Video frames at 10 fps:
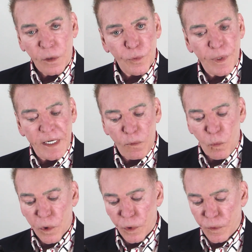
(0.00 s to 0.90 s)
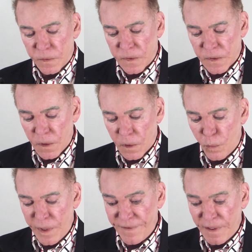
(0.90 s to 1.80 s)
creating worlds,
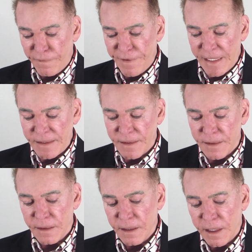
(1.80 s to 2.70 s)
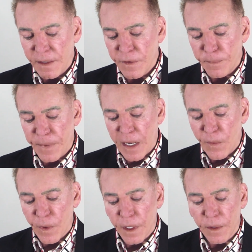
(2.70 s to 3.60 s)
weaving fate, in their
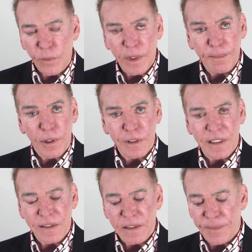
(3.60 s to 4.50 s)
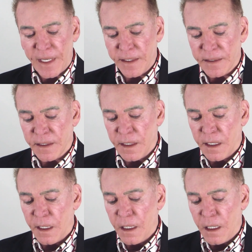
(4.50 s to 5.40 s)
power we participate.
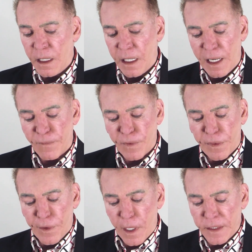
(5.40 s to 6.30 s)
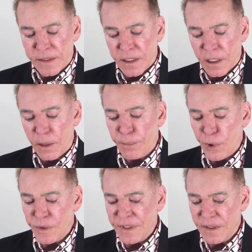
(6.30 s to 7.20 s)
Every thought a
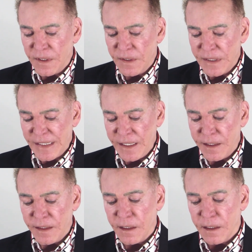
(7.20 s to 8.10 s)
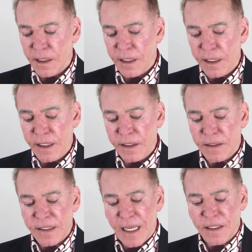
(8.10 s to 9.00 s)
potent seed, in
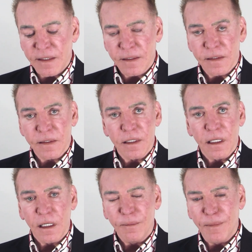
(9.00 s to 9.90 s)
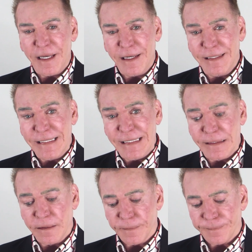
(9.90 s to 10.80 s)
its essence a mighty deed.